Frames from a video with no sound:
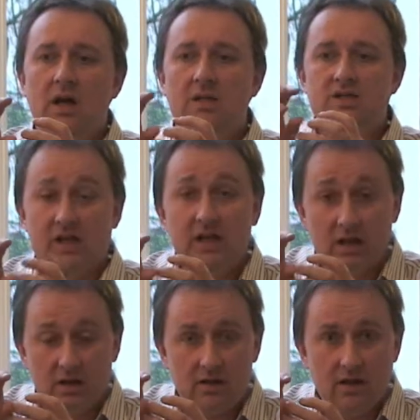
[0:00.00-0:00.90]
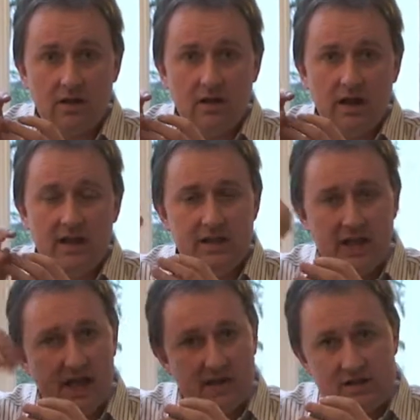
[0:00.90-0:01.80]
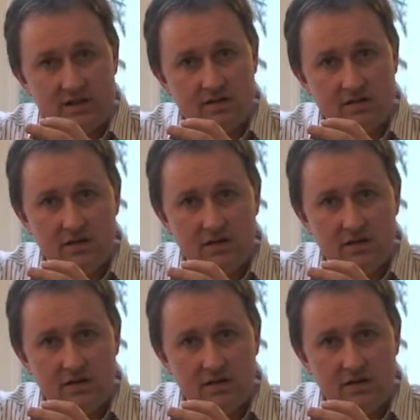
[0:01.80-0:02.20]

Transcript: Until, in the end,